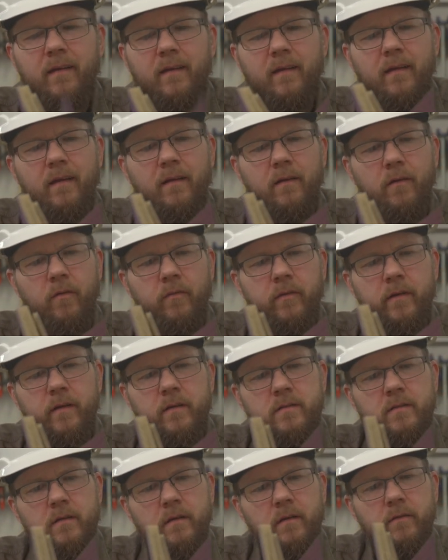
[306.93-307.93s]
Get over
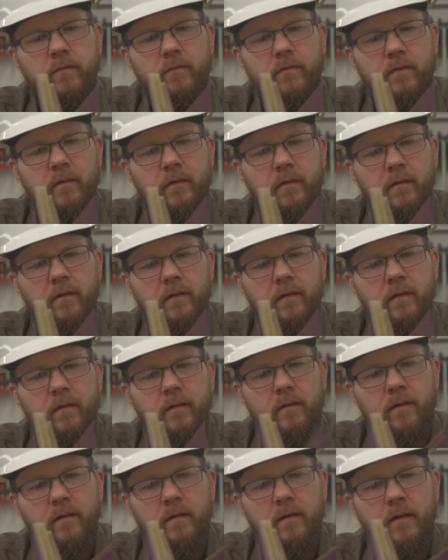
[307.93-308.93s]
yourself.
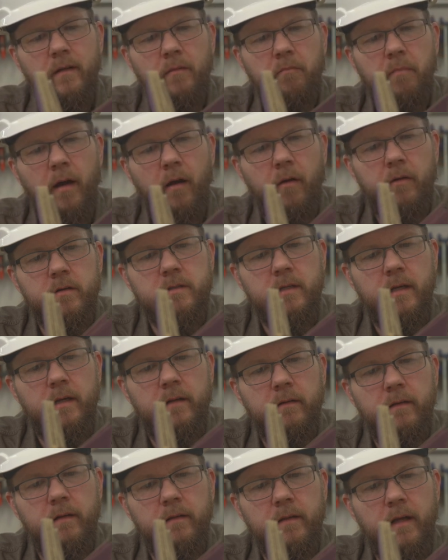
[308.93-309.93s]
Get a power
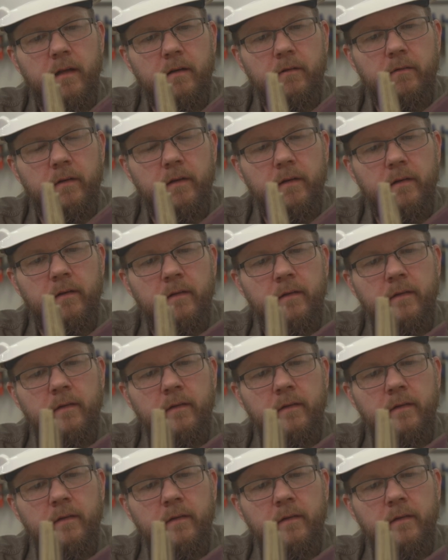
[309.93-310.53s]
sander at that grit.